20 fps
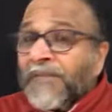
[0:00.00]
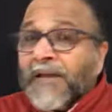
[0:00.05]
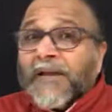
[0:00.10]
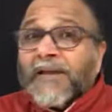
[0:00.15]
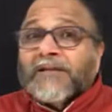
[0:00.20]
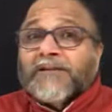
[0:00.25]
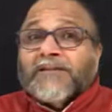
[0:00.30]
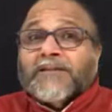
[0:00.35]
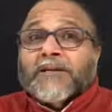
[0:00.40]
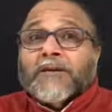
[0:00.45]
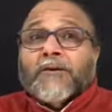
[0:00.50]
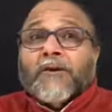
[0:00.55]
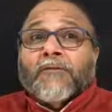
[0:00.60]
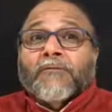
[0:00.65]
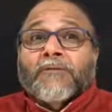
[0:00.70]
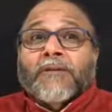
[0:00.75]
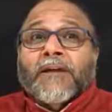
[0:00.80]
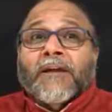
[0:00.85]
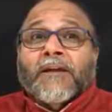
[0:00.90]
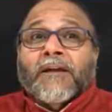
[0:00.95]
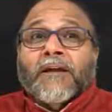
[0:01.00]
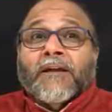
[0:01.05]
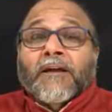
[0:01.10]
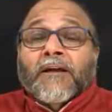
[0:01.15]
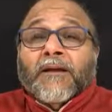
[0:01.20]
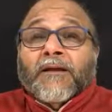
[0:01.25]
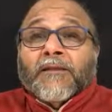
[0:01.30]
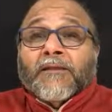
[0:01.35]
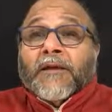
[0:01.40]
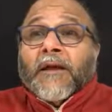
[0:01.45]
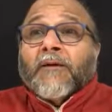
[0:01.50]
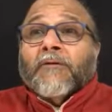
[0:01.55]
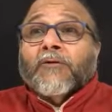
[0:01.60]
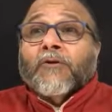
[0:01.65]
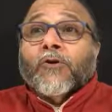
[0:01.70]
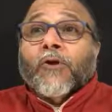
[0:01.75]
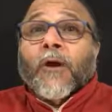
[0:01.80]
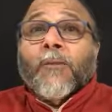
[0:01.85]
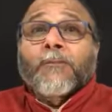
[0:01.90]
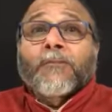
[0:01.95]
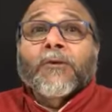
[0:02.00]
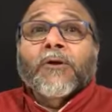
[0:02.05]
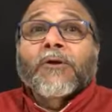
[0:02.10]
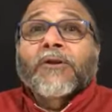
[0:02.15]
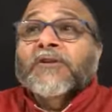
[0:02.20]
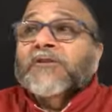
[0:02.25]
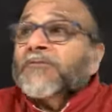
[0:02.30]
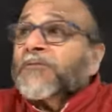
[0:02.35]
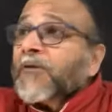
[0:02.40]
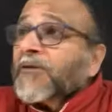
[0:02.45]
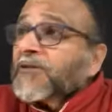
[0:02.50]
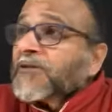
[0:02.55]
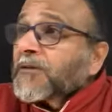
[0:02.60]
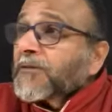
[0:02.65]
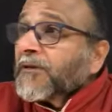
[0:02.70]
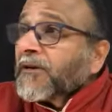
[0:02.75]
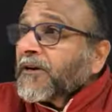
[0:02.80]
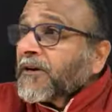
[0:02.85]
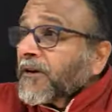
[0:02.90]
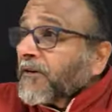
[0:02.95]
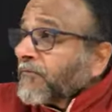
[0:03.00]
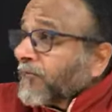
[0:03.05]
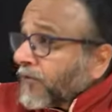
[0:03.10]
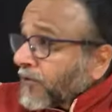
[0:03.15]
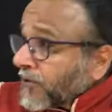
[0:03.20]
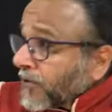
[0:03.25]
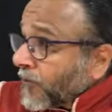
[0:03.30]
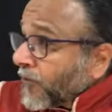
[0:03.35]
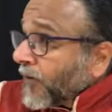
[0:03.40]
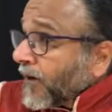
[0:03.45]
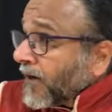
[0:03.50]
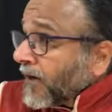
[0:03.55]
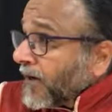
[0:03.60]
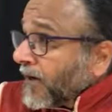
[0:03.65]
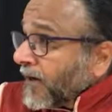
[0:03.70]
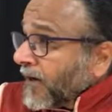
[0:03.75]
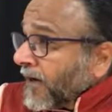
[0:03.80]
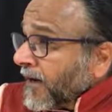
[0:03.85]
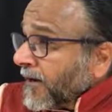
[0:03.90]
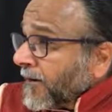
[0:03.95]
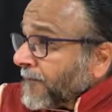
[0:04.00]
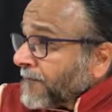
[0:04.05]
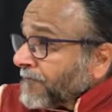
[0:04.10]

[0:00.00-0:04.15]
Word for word: instead of take they have dropped responsibility for the world.